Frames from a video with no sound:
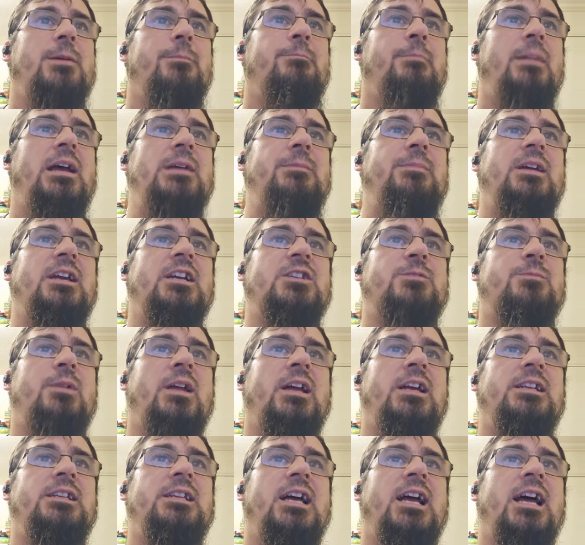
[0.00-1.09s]
may be
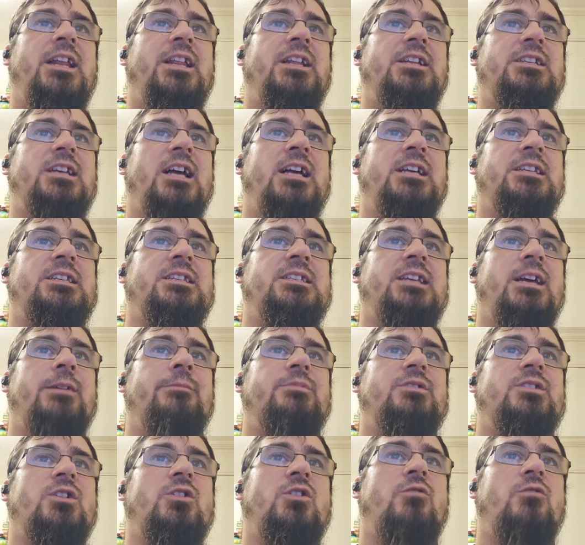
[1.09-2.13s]
explained as attempts to